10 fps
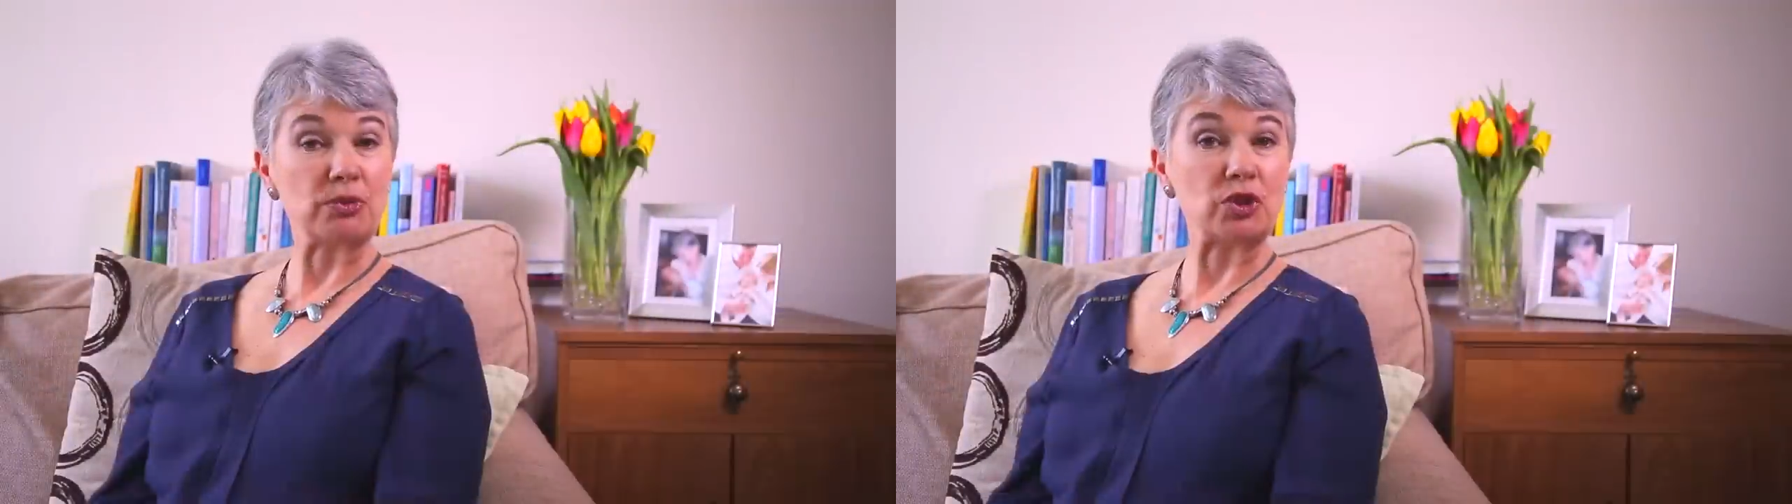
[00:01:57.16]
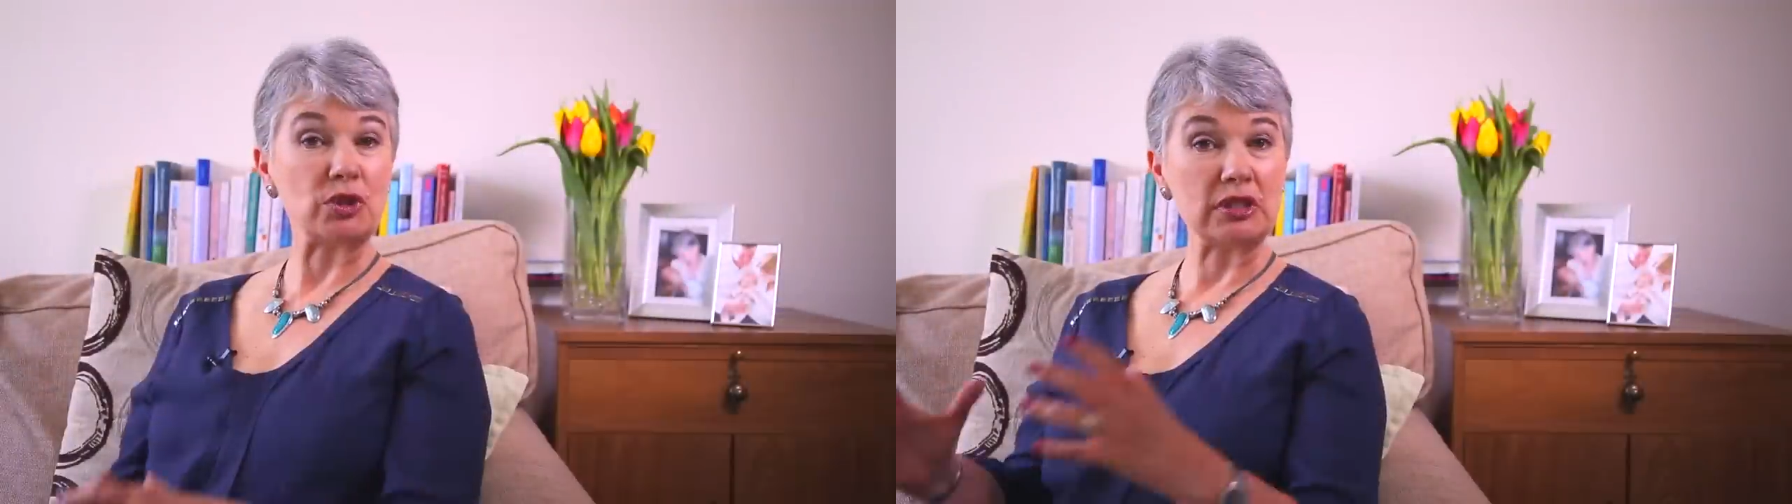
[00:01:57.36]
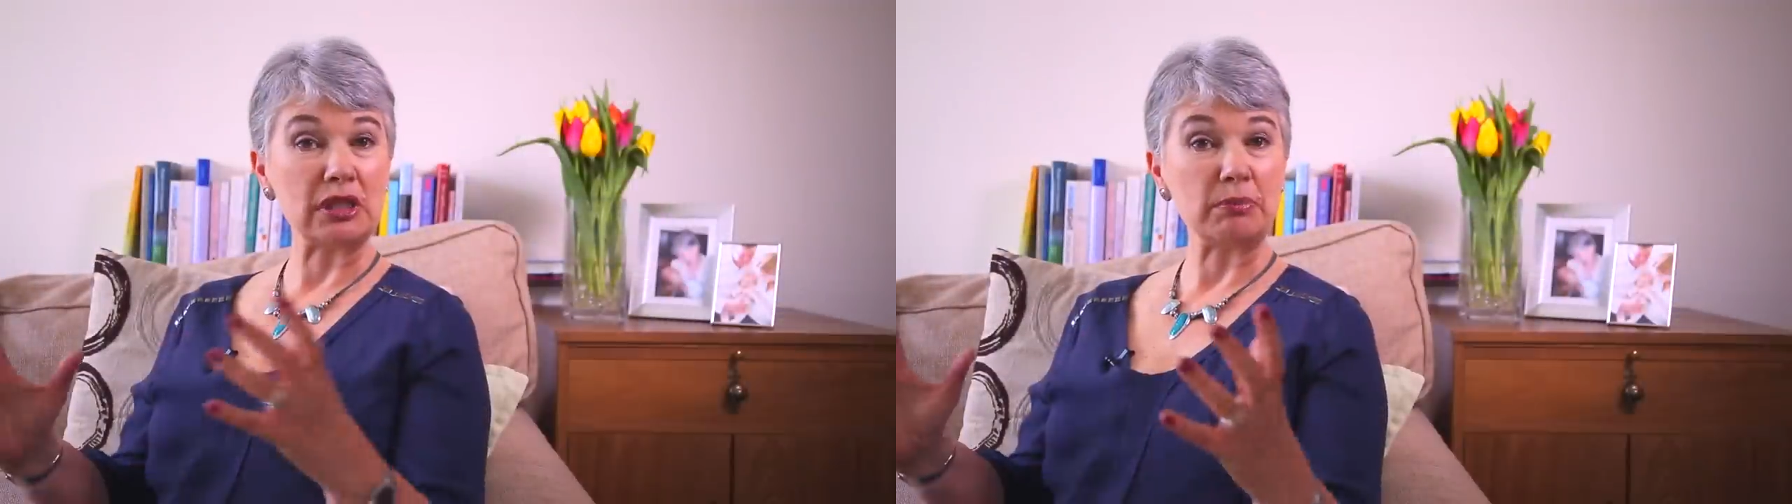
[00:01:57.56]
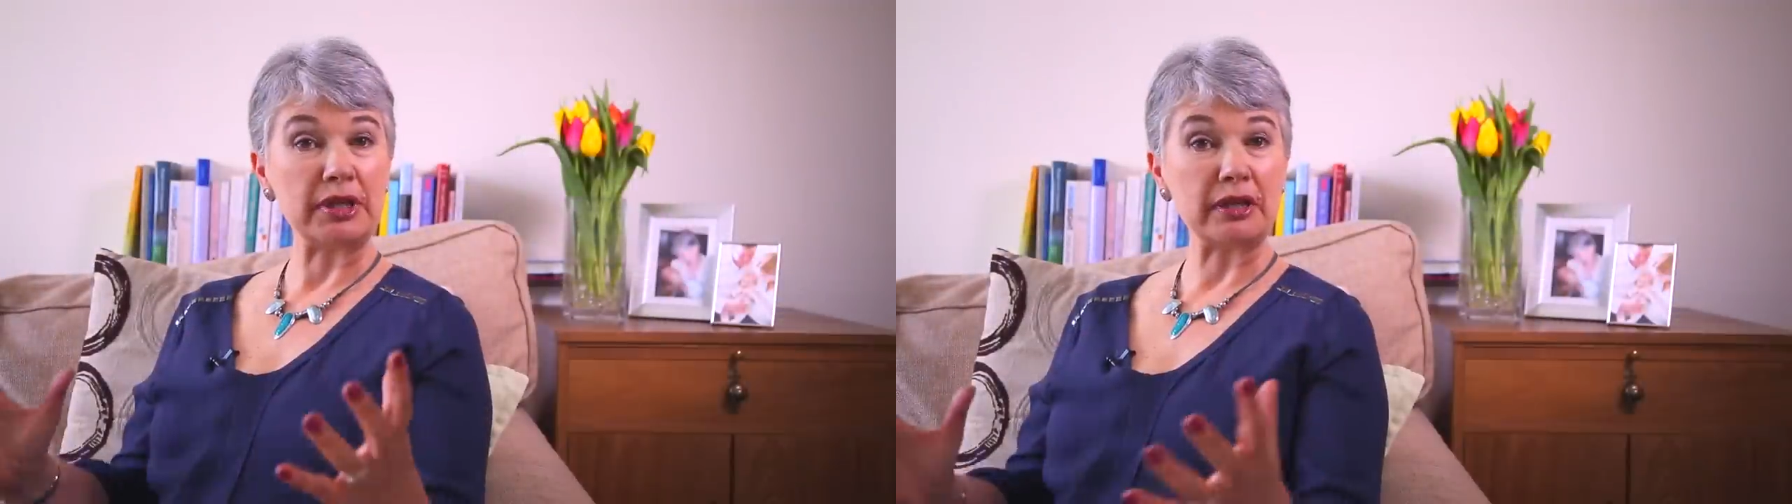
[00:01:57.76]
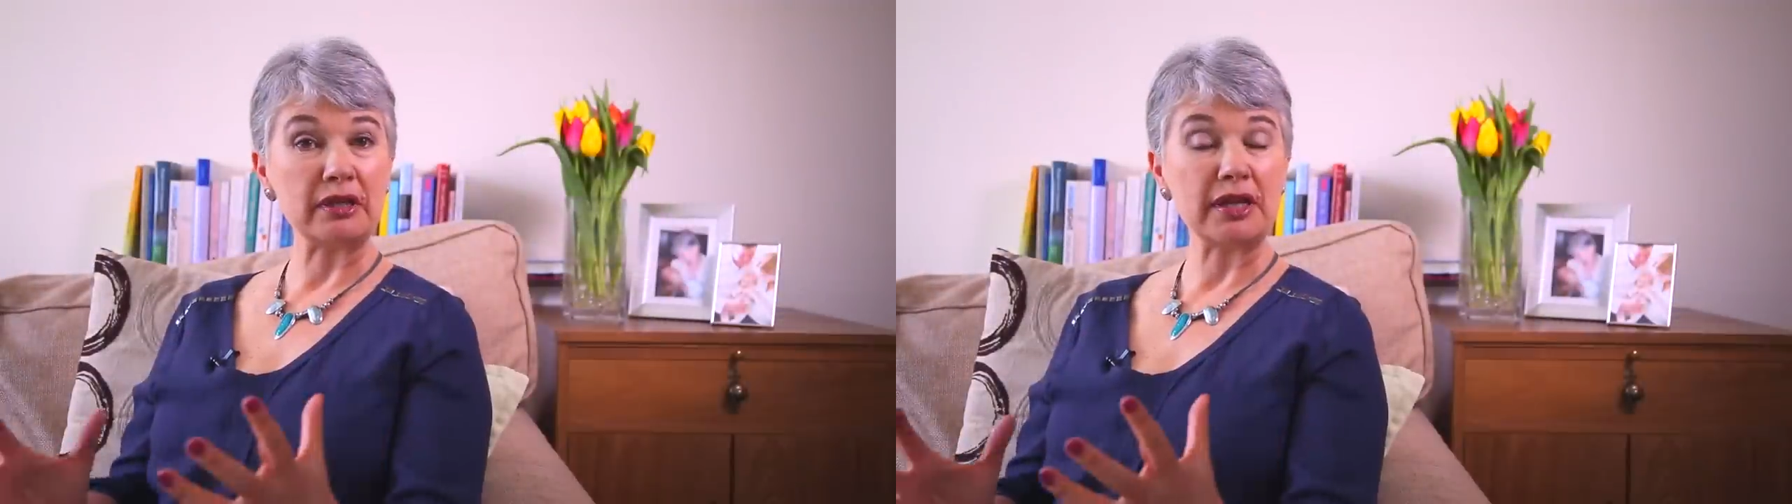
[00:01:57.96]
them to
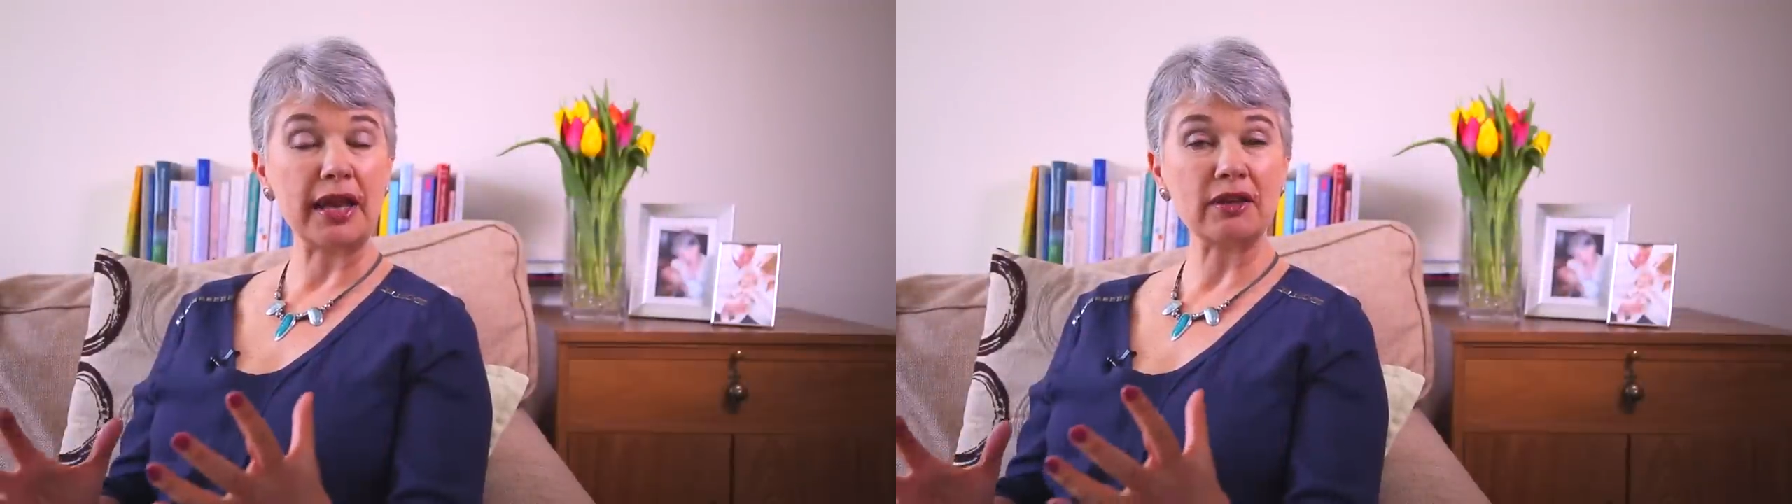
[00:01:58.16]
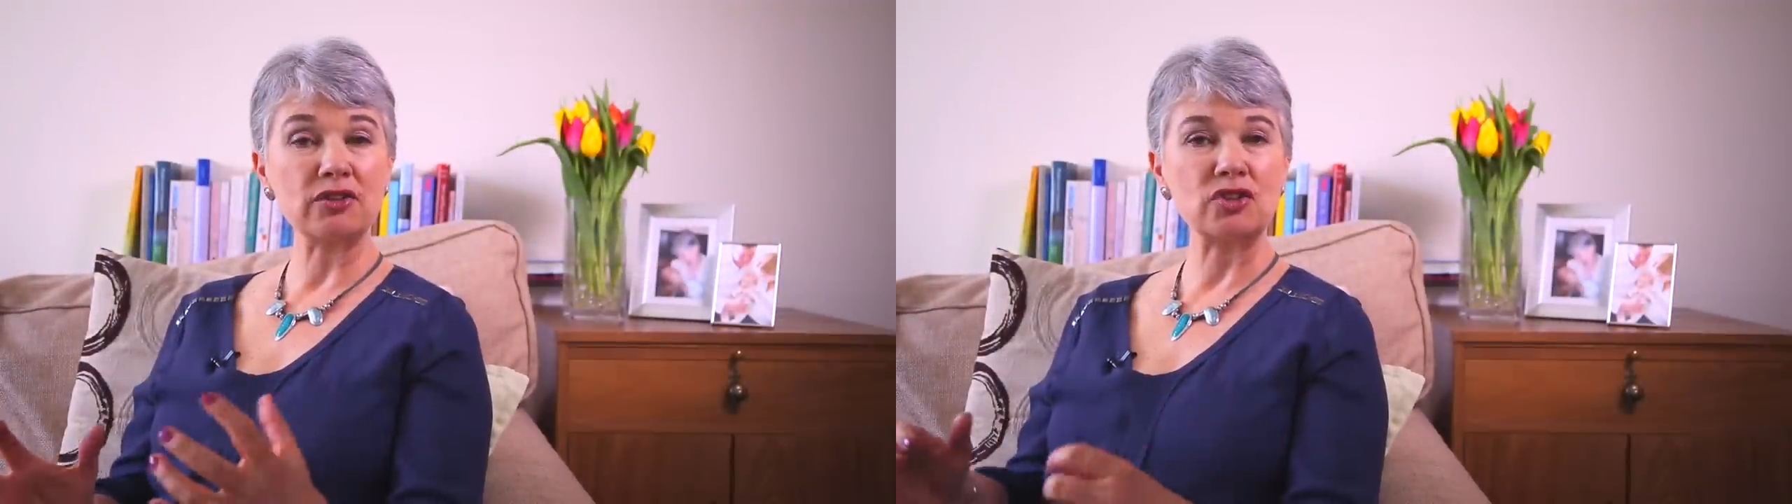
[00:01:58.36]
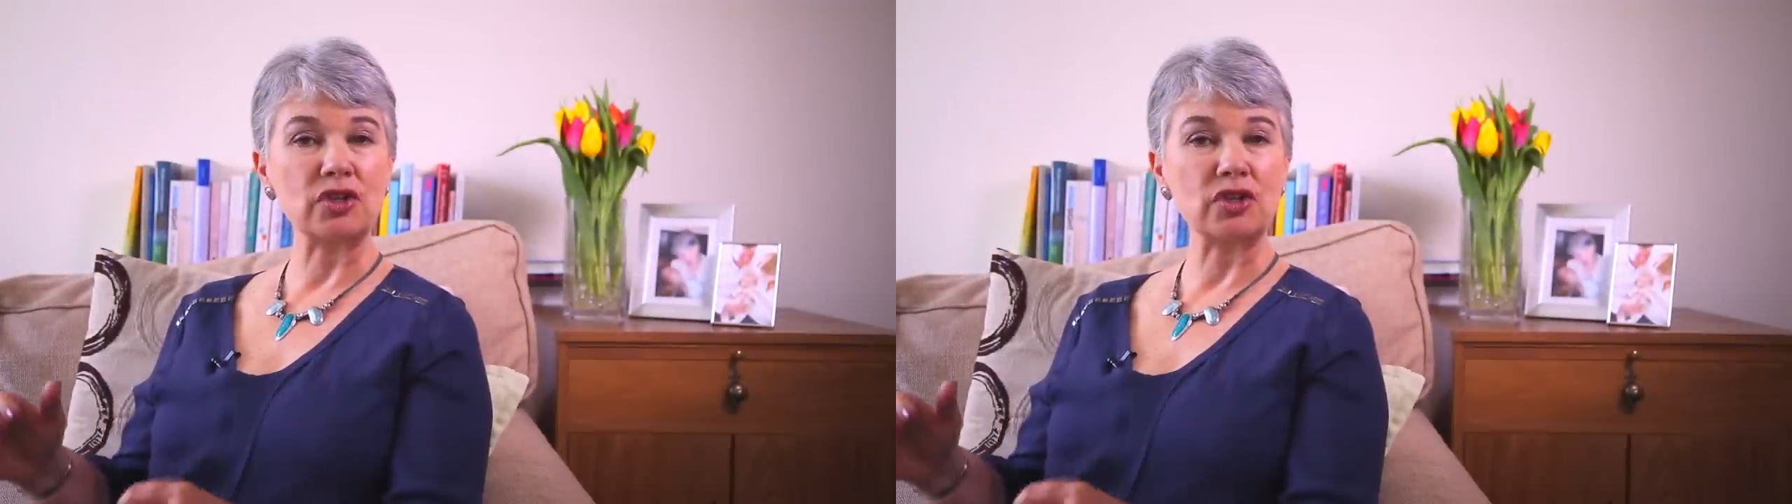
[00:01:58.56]
deeply connect,